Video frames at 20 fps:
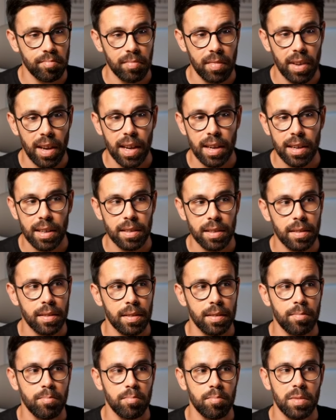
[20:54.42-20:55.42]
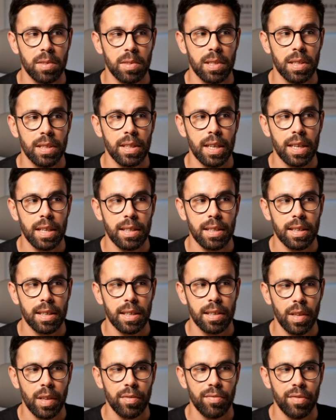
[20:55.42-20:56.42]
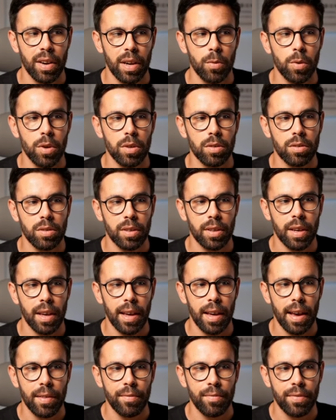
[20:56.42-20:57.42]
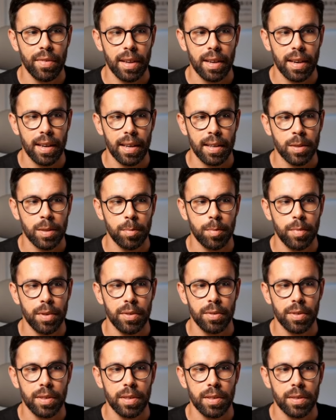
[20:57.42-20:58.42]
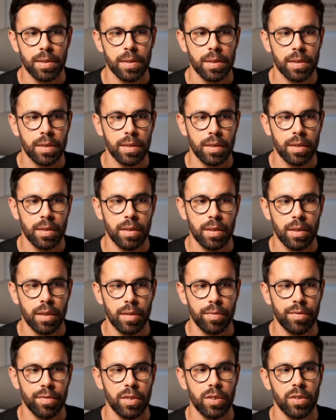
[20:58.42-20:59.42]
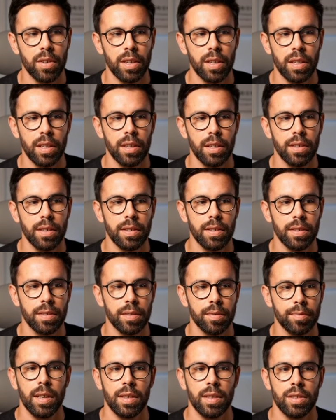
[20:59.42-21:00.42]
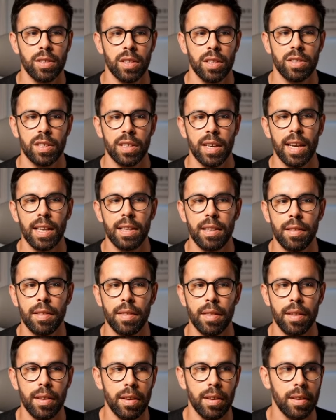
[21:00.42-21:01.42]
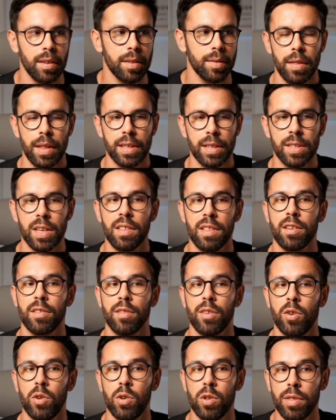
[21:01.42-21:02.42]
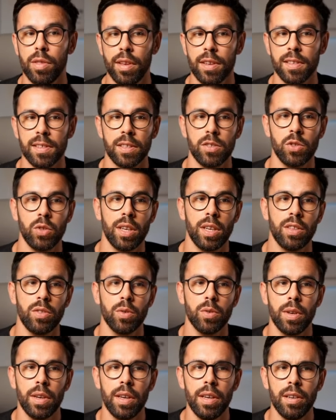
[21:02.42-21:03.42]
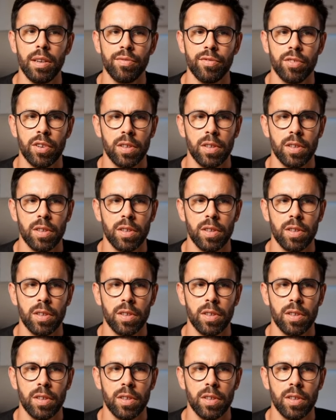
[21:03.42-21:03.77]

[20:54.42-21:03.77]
edit the data if I want. Okay, I have that experience going here and changing anything. There's other cool things that you can do here. For